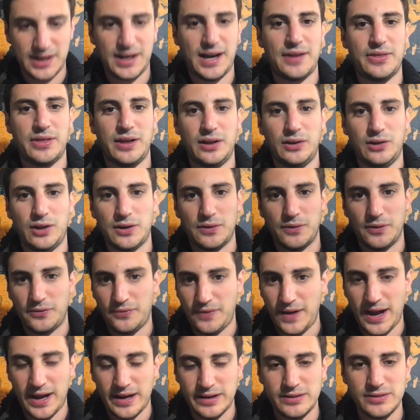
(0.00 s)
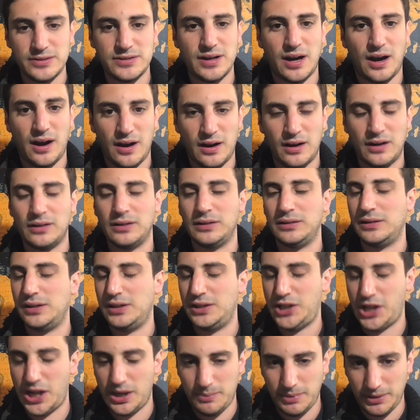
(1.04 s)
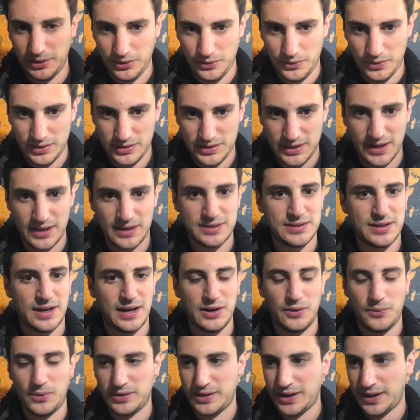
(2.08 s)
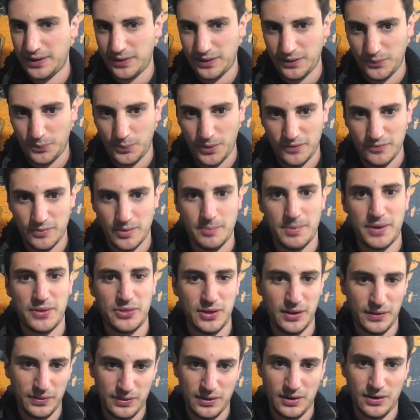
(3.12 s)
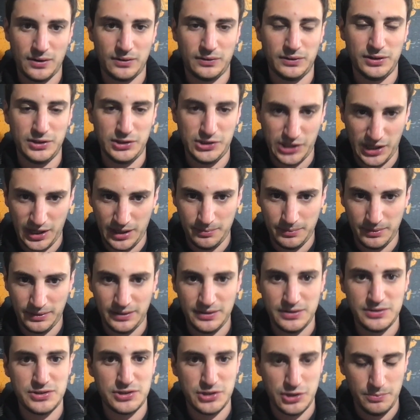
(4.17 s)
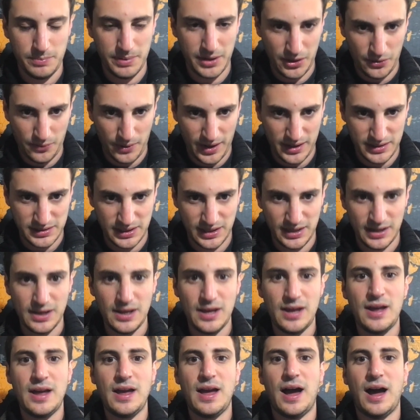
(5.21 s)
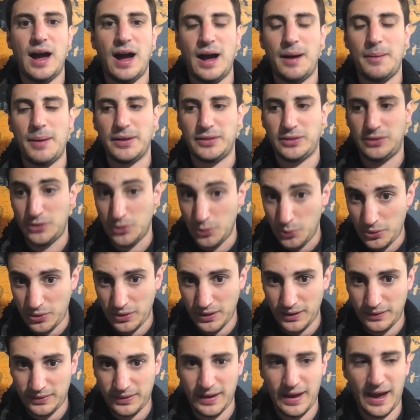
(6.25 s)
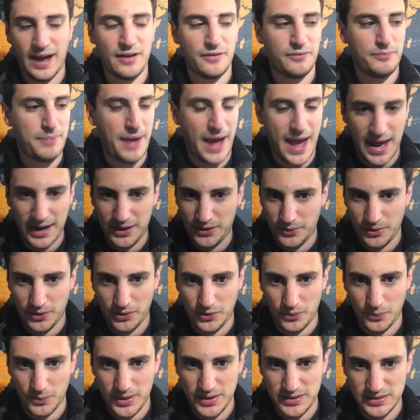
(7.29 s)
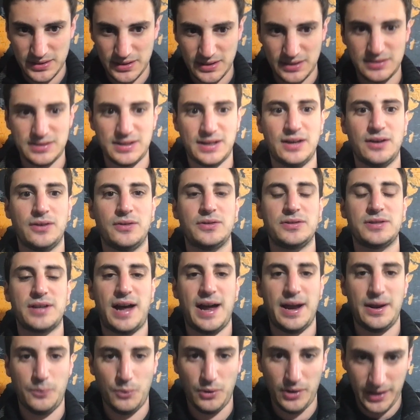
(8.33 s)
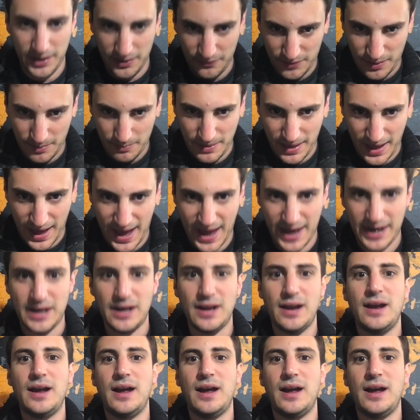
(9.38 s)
I think a lot of her fans are legitimate lunatics. I don't want to take anything away from them. I think they're legitimately stupid and crazy. I do think they have bad critical reasoning skills. I will give them that.